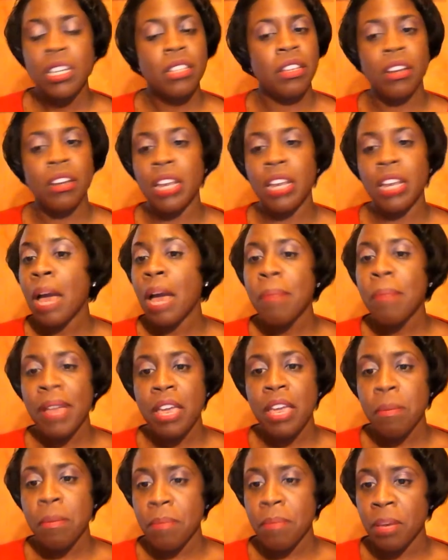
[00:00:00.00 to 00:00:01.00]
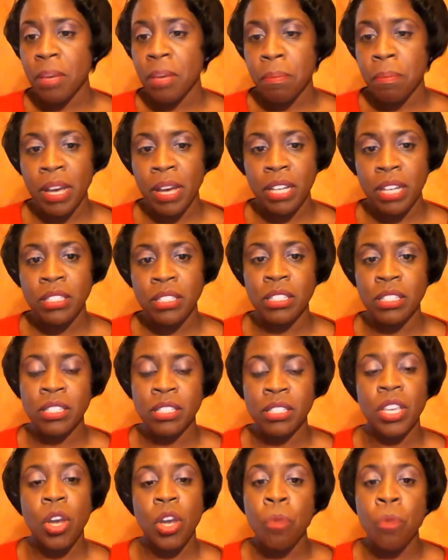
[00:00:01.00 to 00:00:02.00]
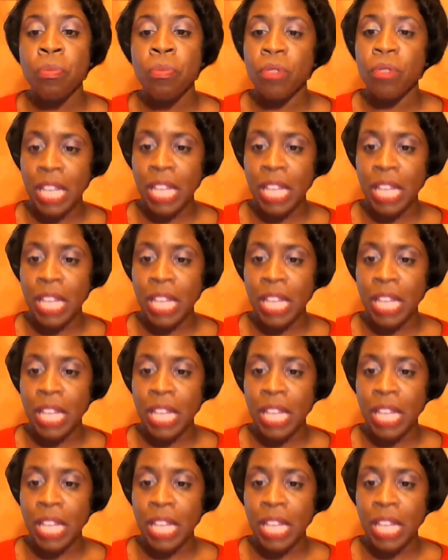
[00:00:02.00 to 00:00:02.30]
they're not paying big bucks to see Oprah